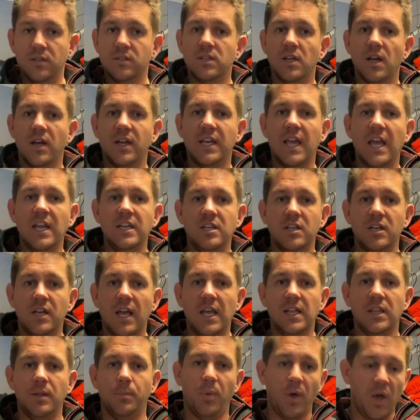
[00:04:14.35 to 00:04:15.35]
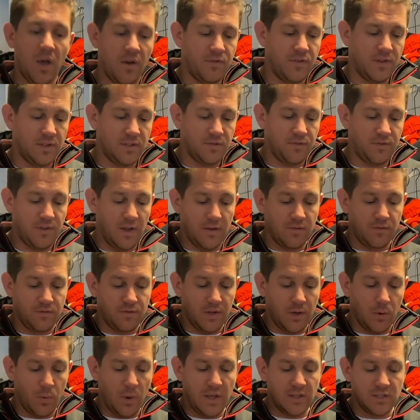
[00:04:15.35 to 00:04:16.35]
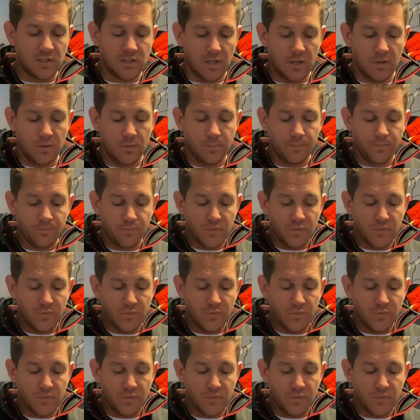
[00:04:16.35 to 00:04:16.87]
So again, you're getting the perfect fit for your wetsuit.